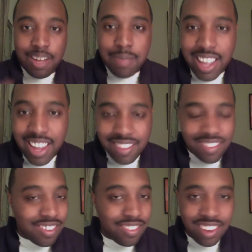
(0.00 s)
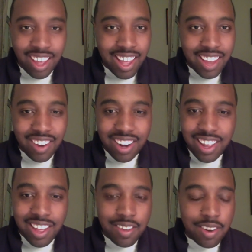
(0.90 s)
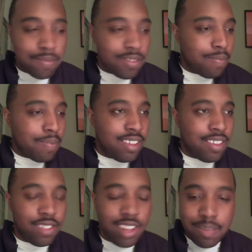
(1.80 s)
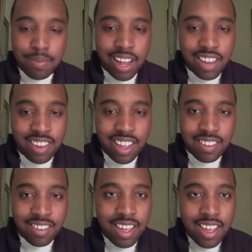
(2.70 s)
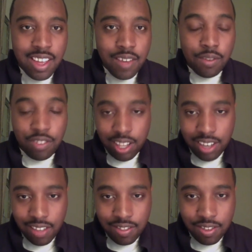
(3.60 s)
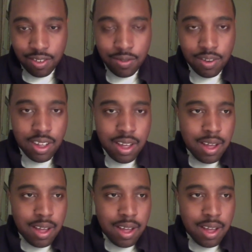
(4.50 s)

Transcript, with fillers: my hands are so tied right now. You know I'm so busy with other projects, which I'll announce soon.